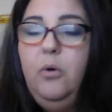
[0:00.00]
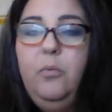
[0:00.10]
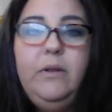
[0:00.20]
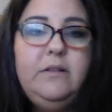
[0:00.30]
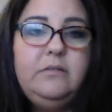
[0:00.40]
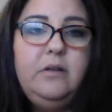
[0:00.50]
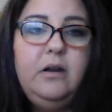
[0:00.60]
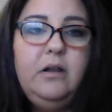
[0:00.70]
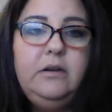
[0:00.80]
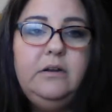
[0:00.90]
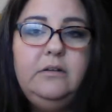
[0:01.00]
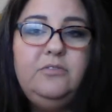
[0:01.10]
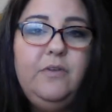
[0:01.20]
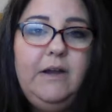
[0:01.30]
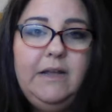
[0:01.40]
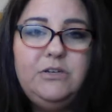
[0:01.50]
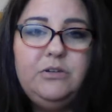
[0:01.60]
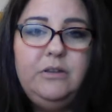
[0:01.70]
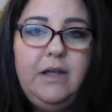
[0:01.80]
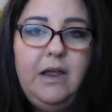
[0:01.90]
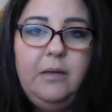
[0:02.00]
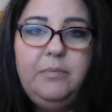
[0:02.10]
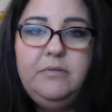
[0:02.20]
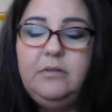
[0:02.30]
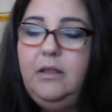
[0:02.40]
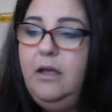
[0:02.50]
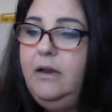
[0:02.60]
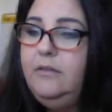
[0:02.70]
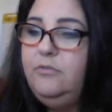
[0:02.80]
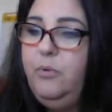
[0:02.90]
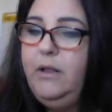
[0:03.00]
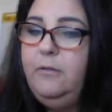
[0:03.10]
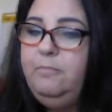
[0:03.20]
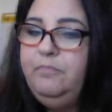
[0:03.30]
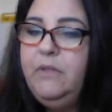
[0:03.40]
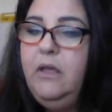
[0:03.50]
One that's not on here is financial. That happens a lot as well.